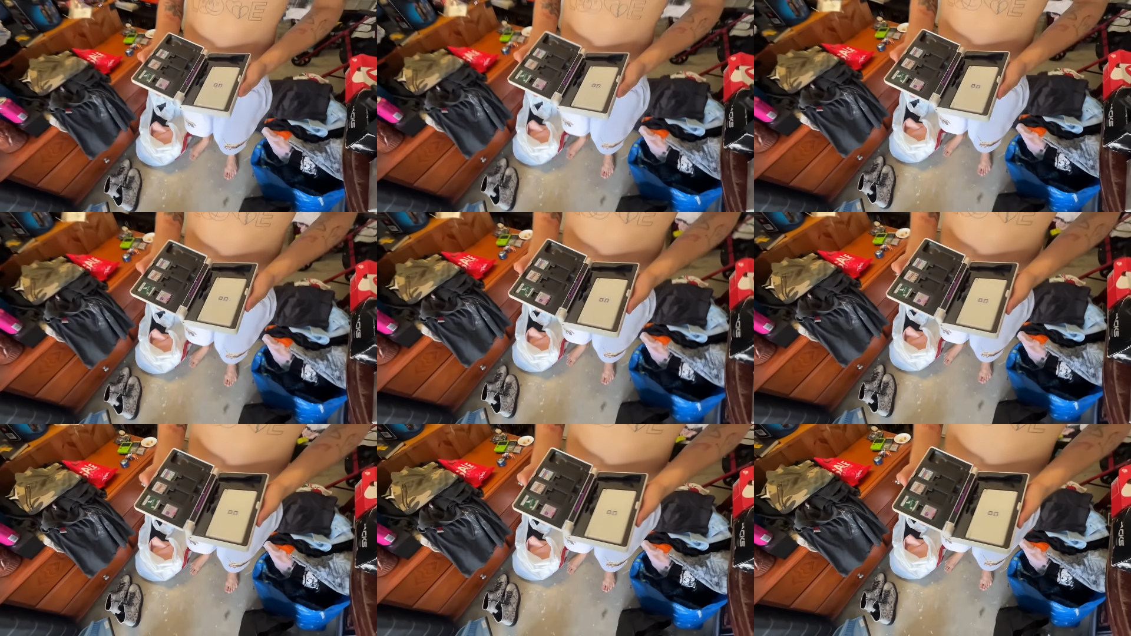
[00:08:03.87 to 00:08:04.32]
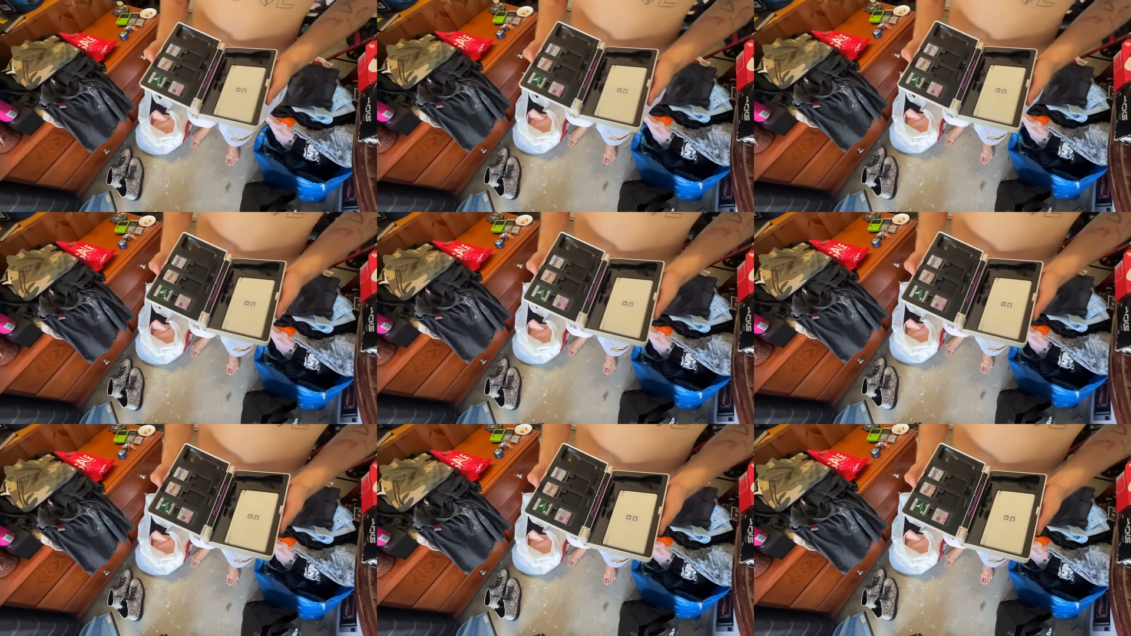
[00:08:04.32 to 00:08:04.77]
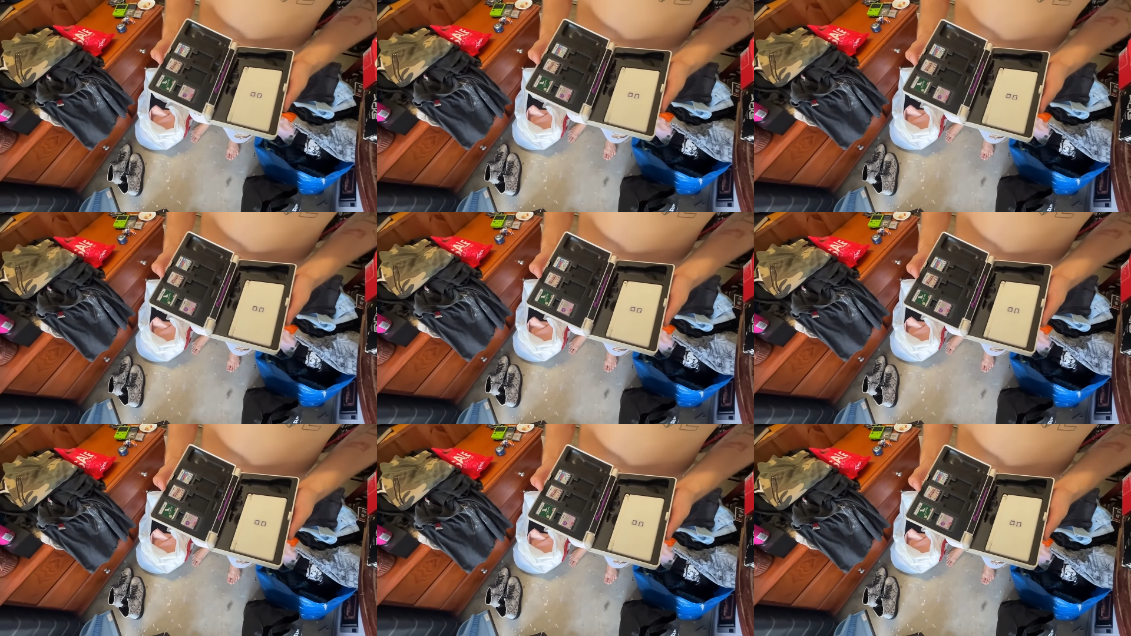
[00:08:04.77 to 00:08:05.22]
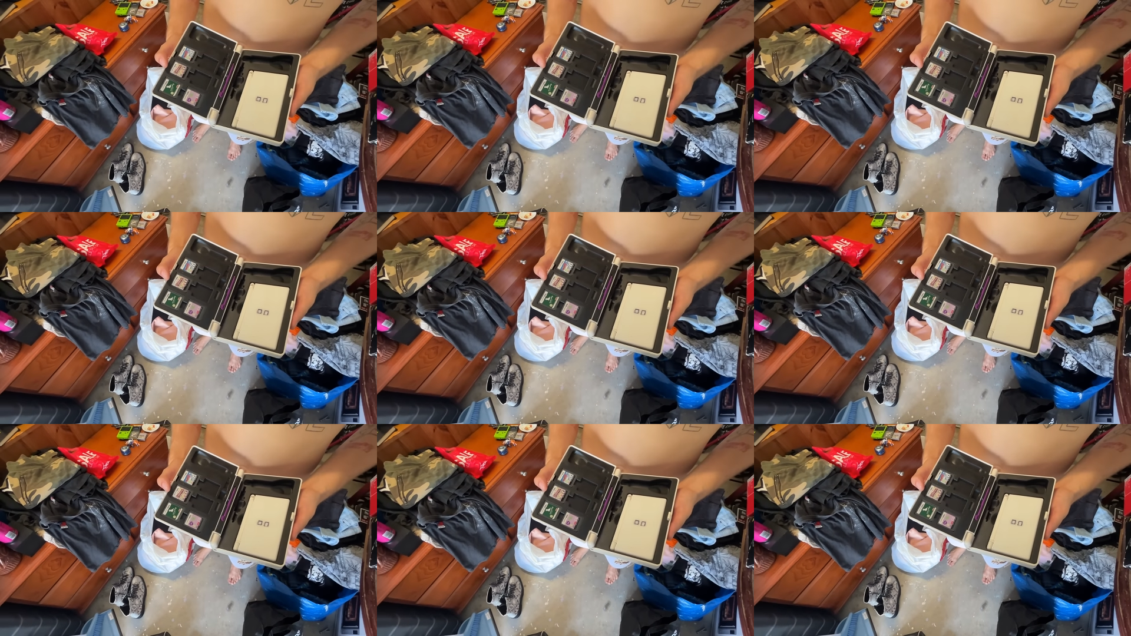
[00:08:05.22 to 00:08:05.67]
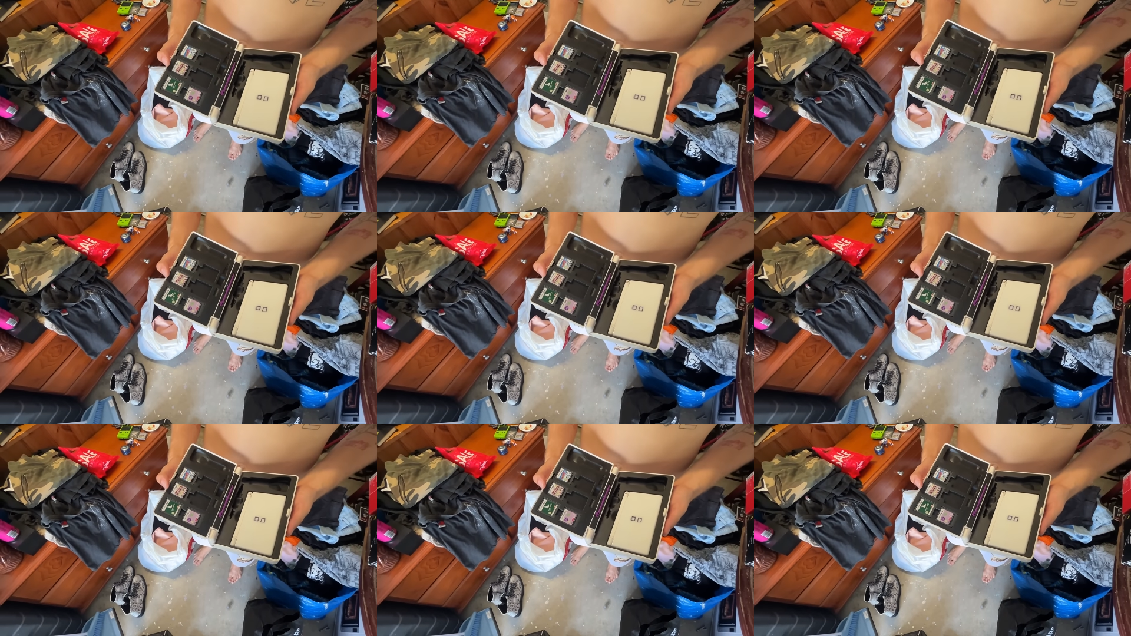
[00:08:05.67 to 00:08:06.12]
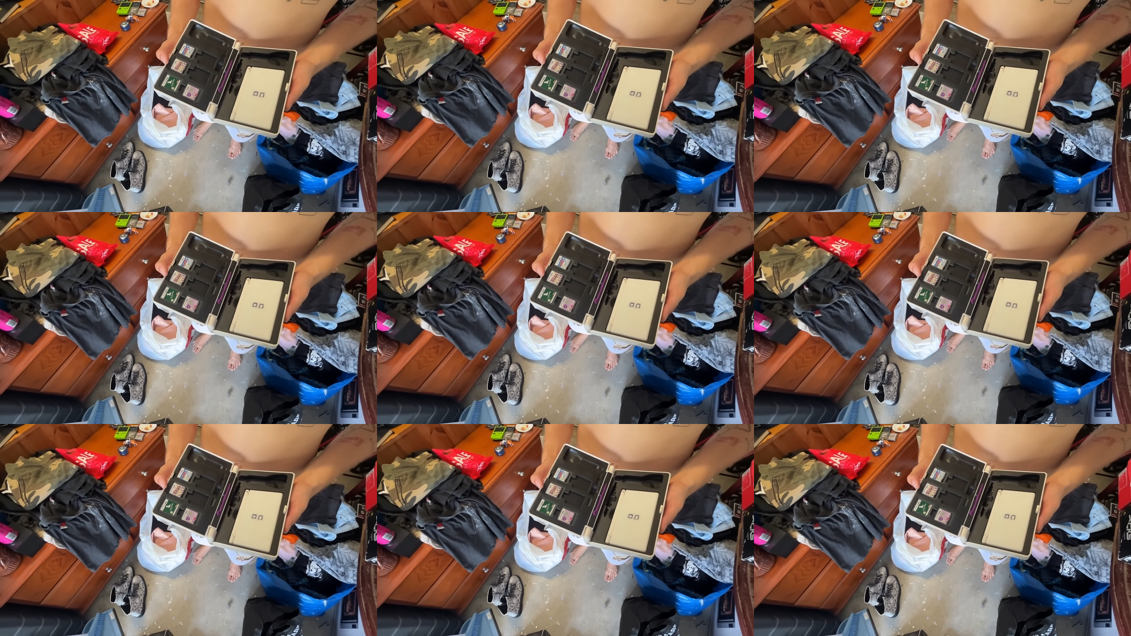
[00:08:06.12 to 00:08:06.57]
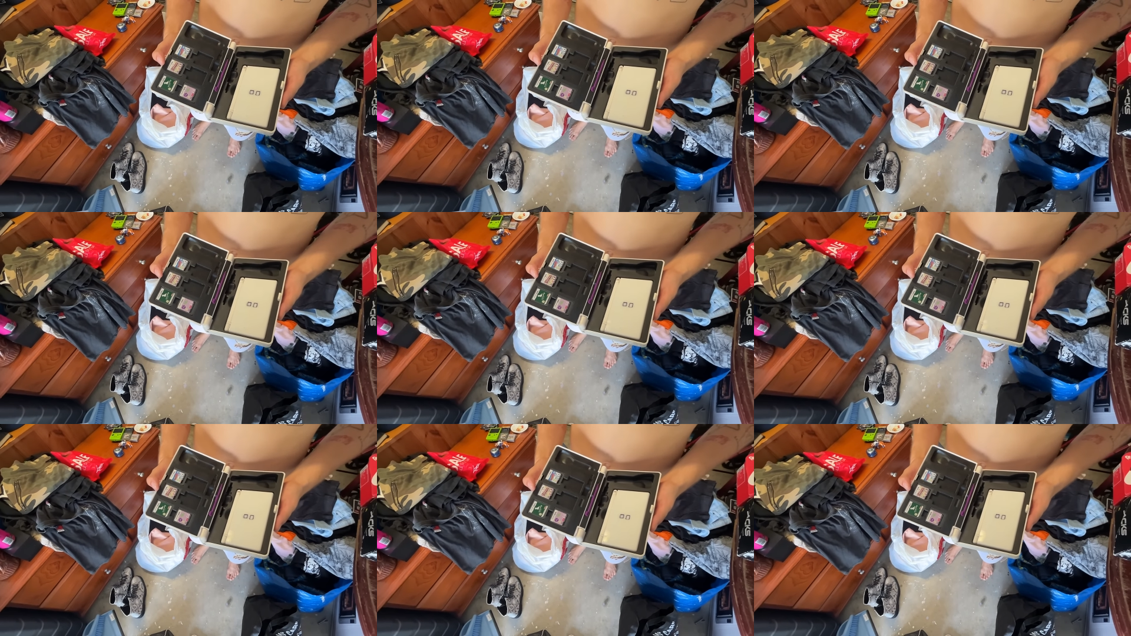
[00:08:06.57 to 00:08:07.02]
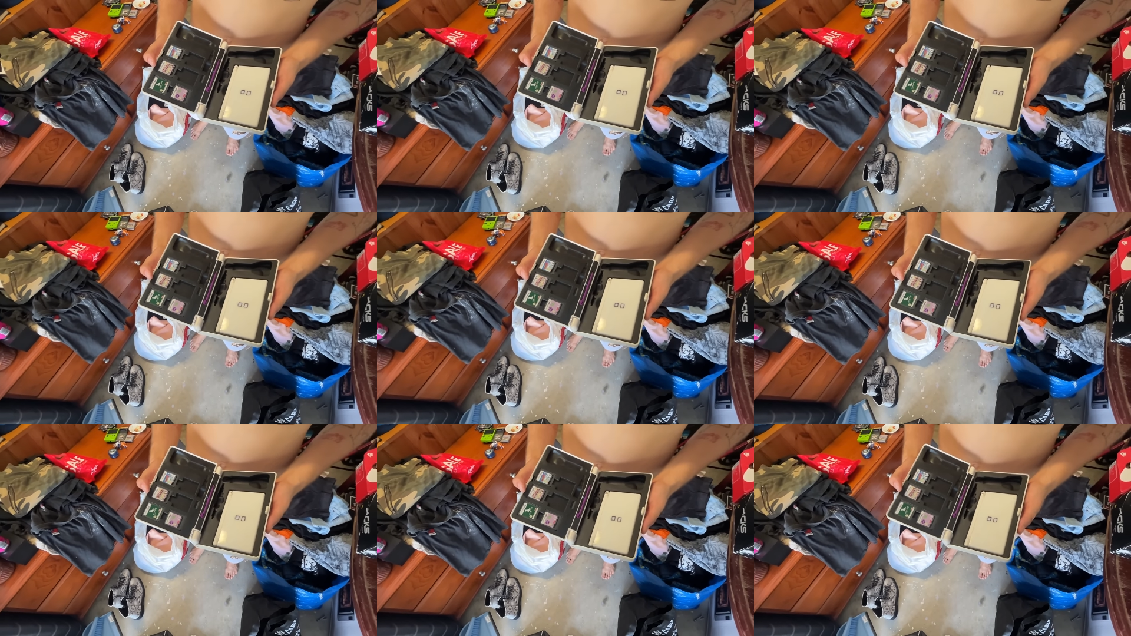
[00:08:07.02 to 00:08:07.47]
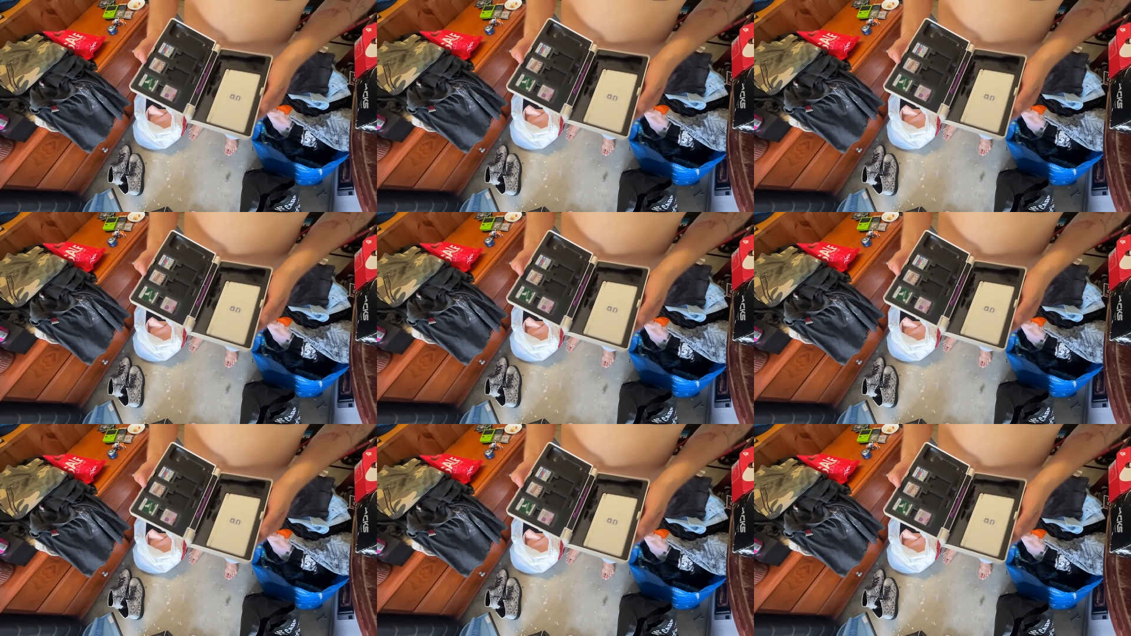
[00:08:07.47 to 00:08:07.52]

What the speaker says: Nobody's mouth can be seen.